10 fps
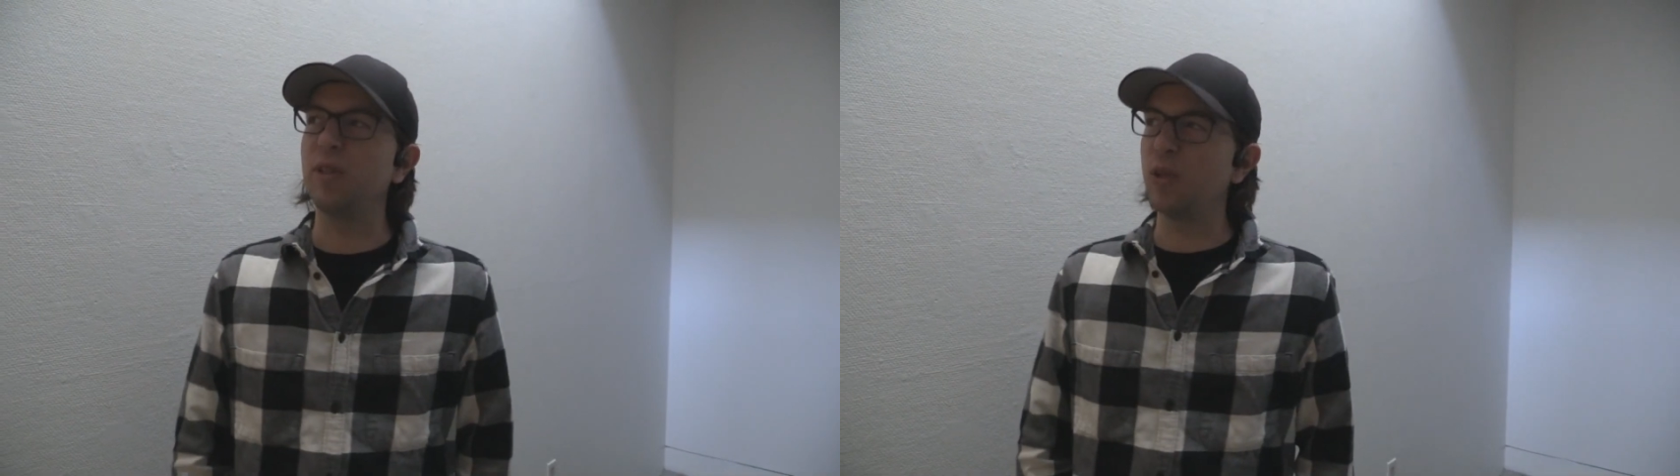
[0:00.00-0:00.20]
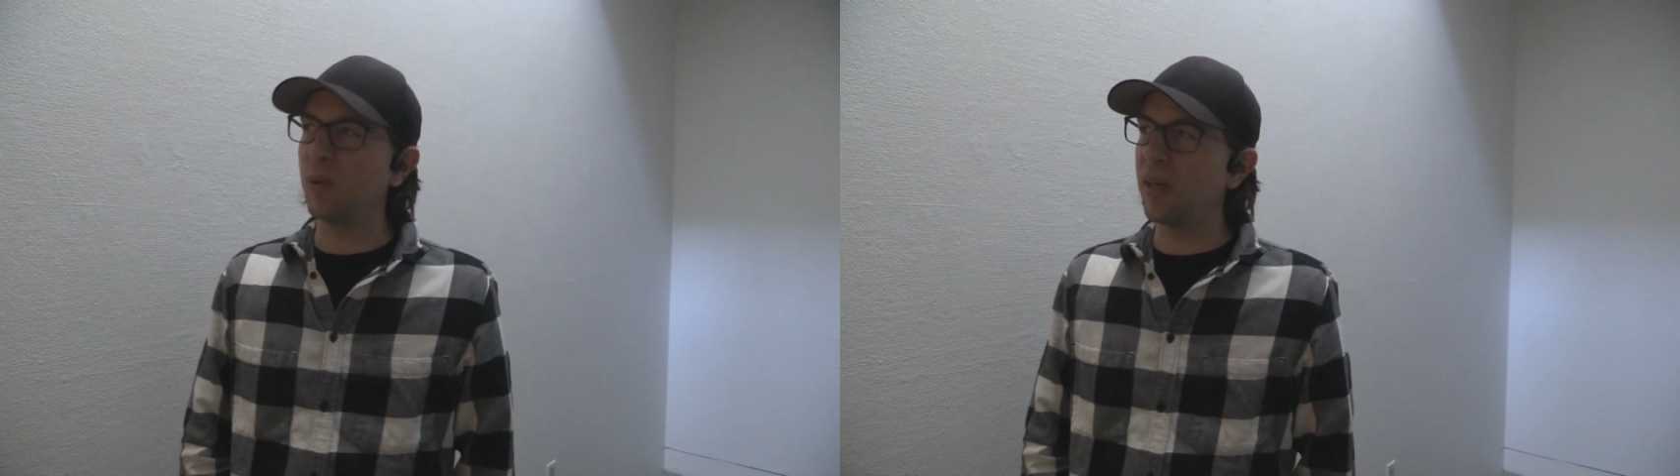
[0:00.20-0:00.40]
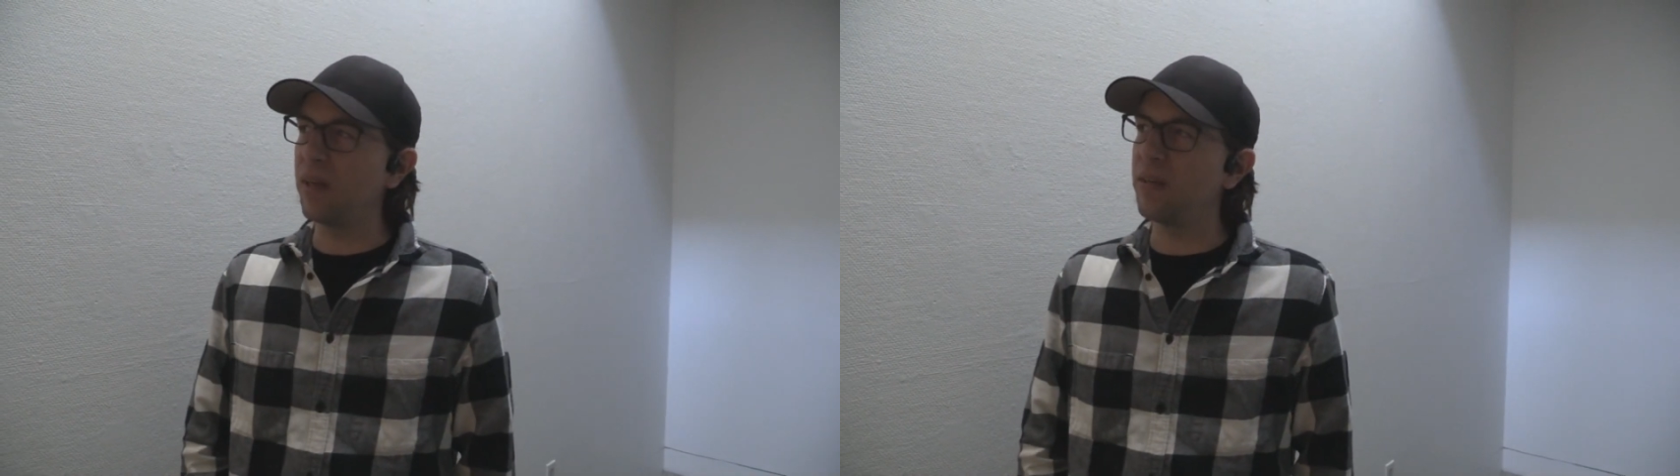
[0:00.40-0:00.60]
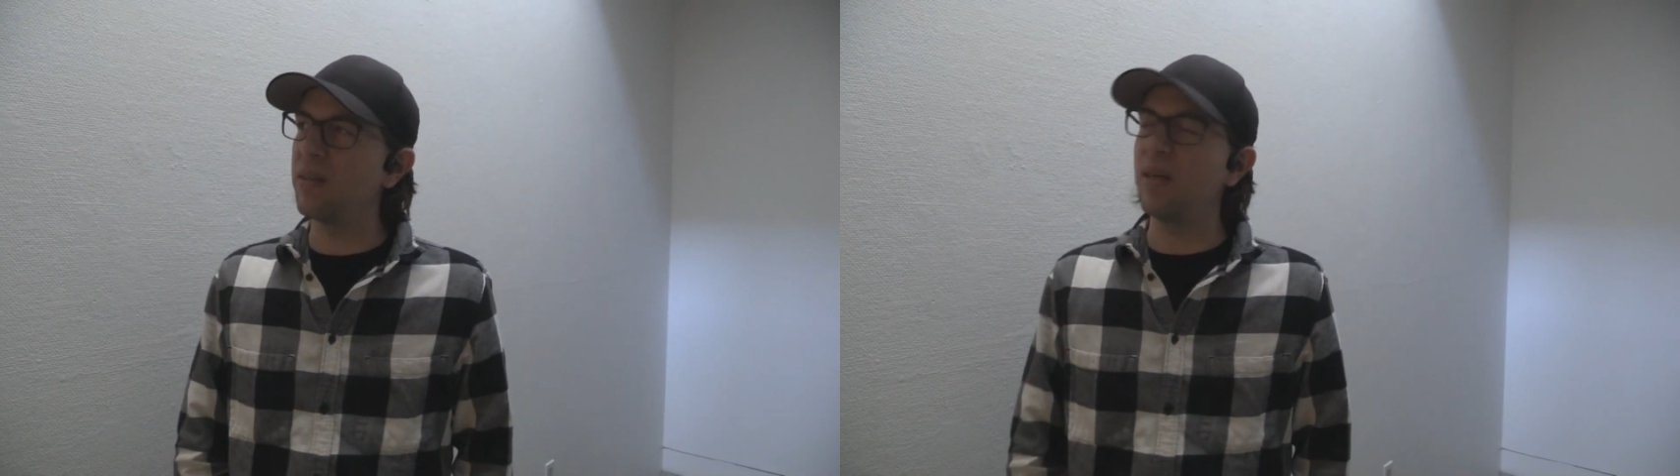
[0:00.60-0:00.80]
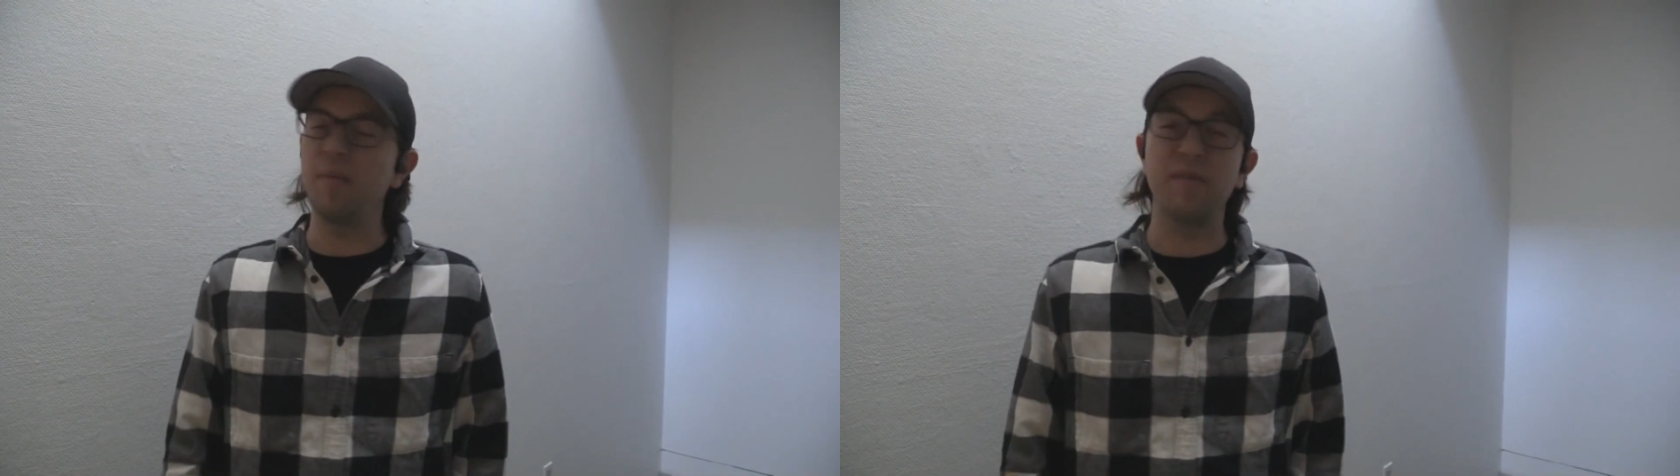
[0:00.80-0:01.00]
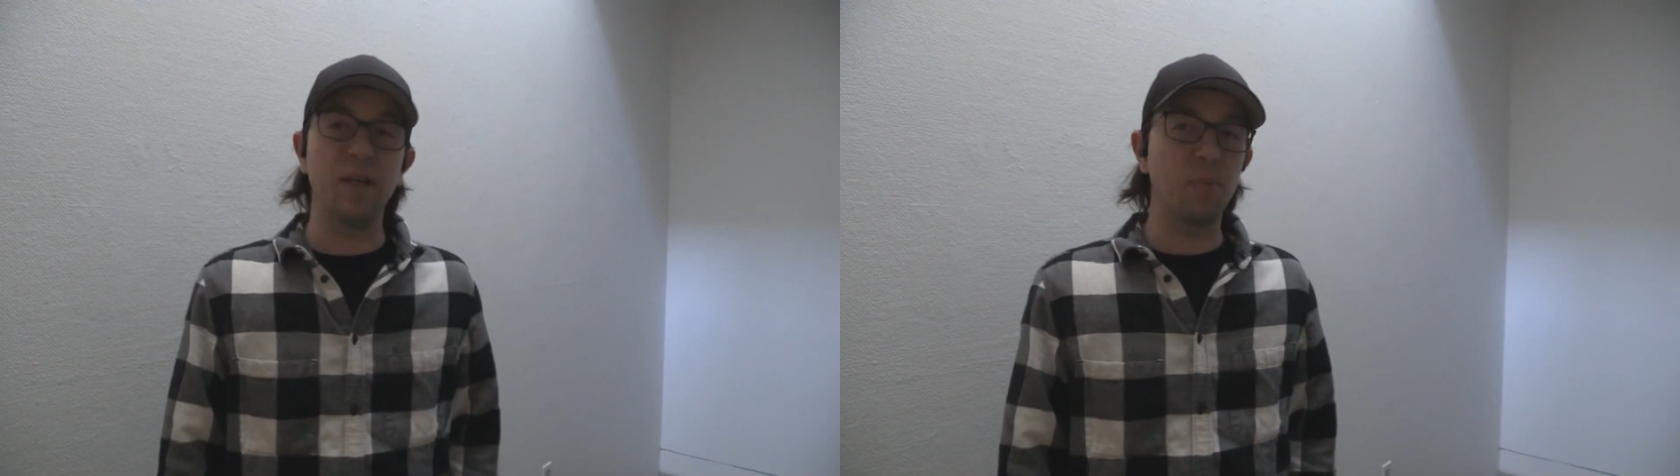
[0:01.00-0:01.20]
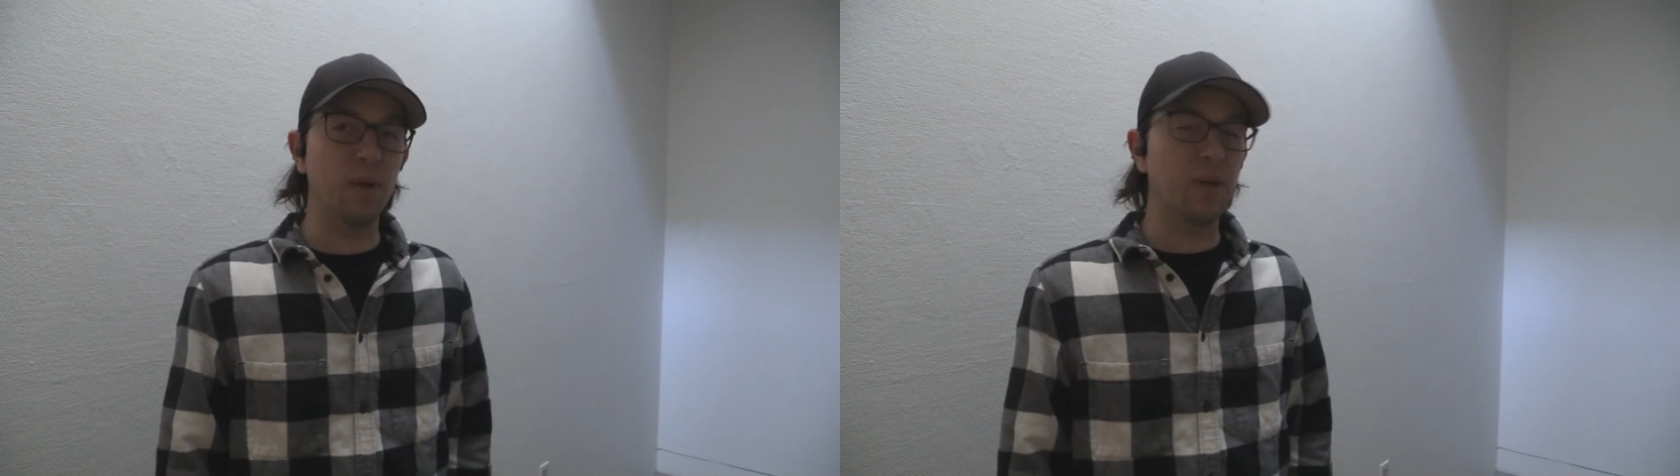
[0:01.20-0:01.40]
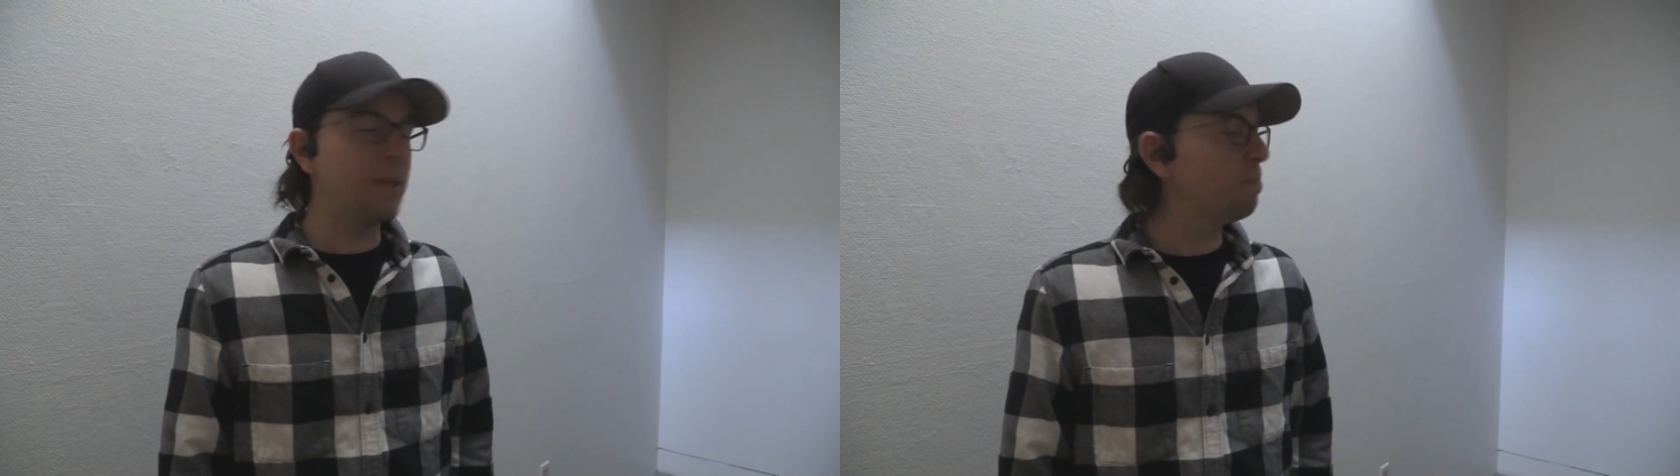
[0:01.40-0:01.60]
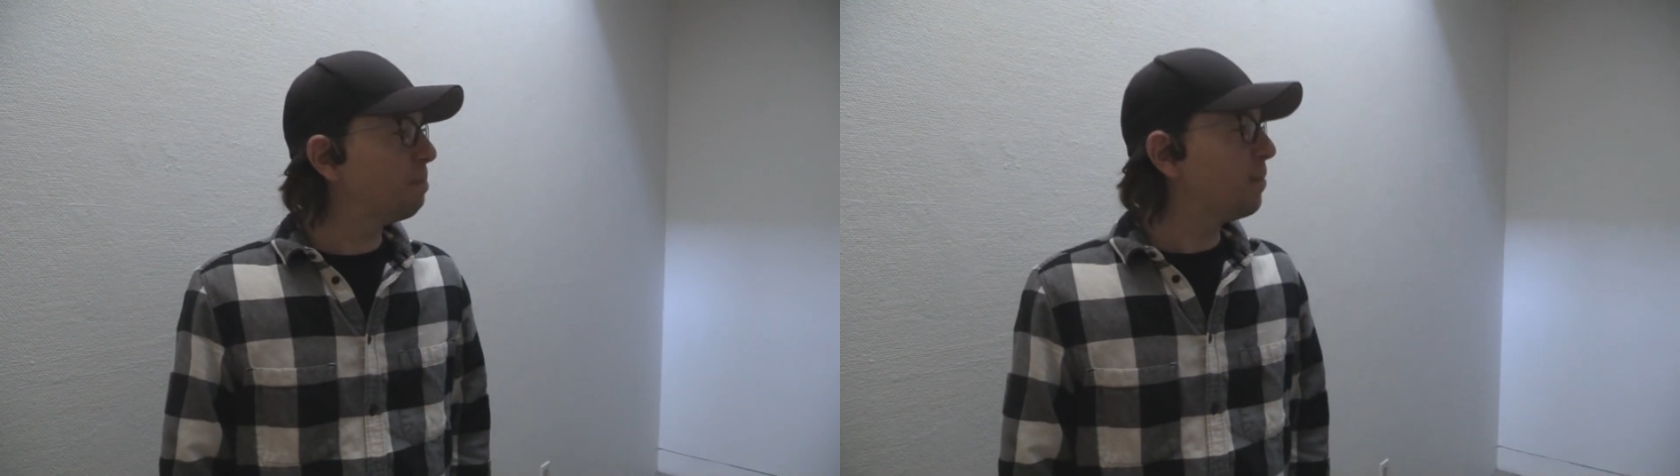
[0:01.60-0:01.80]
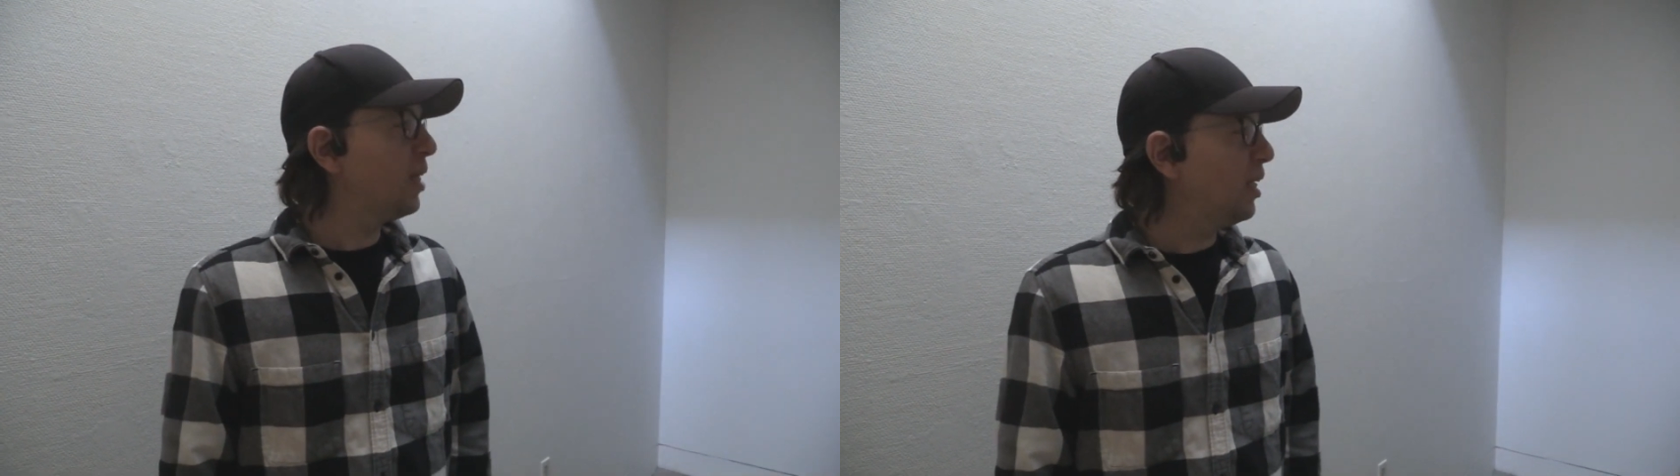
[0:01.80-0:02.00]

Visual Arts MFA program,